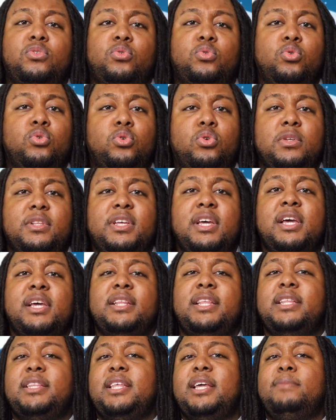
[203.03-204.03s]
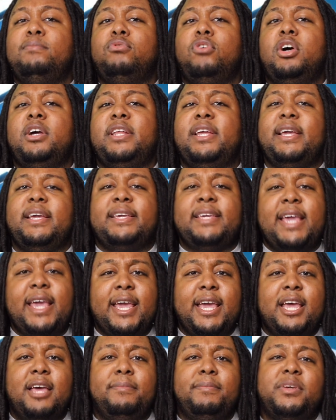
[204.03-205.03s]
cool that they brought in
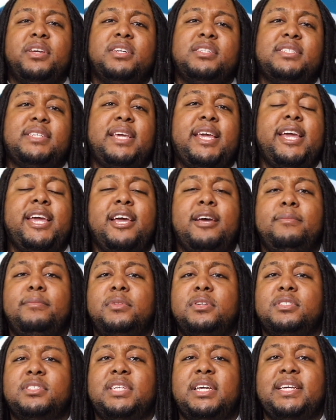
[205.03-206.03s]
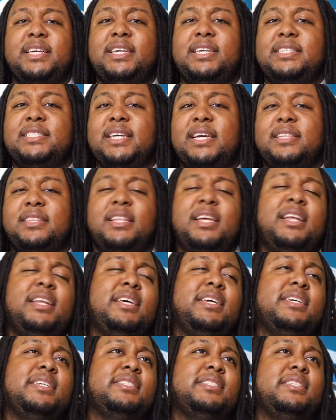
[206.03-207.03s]
Cam because Cam looks like he's
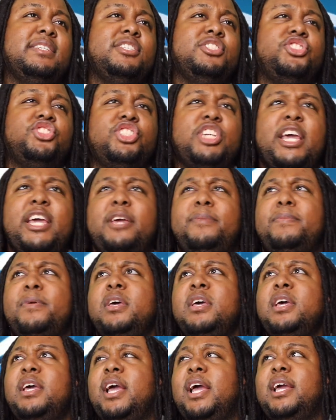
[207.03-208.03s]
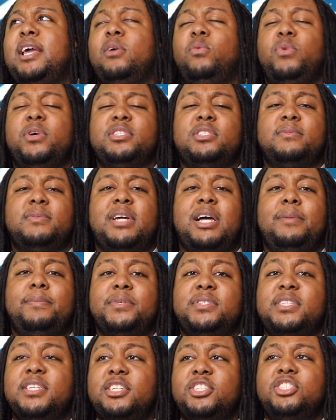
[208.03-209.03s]
athletic, isn't in shape, and can win some
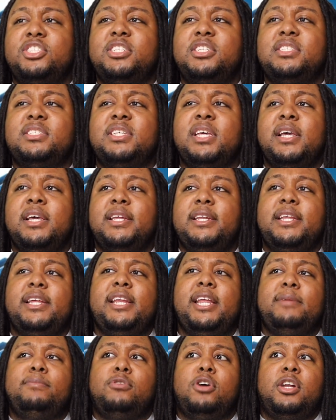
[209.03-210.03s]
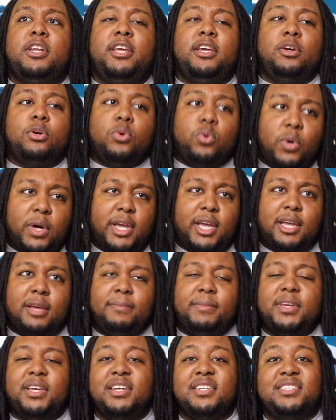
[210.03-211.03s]
competitions. Then they brought in
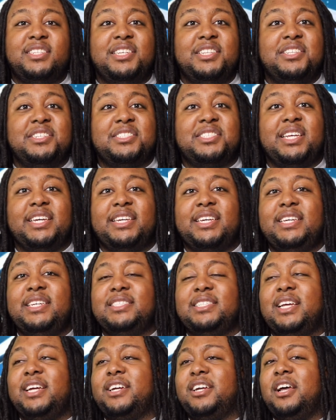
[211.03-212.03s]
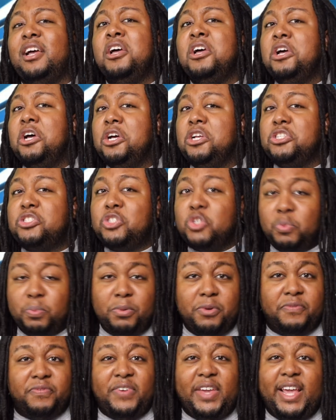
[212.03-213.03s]
Quinn because he looks like he's like a
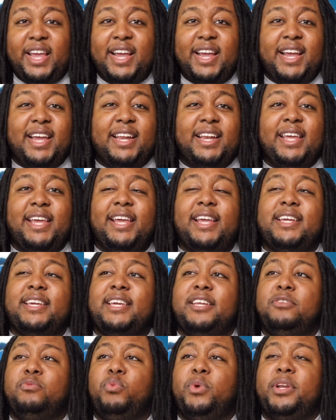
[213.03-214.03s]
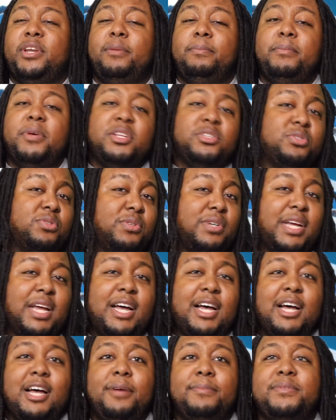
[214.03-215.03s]
super fan and can win the mental
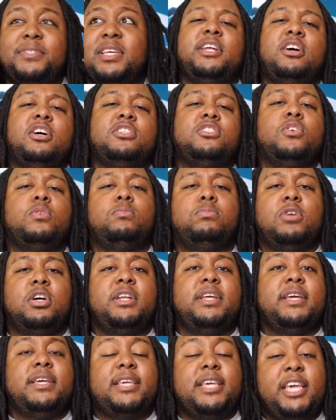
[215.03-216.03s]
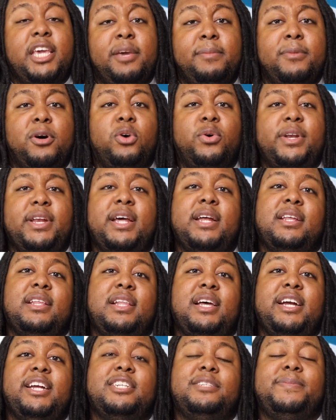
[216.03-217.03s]
comps. They also brought in Kimo in that
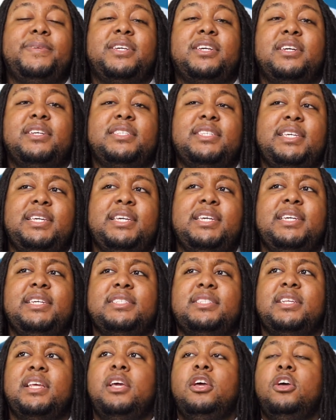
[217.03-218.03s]
alliance because he's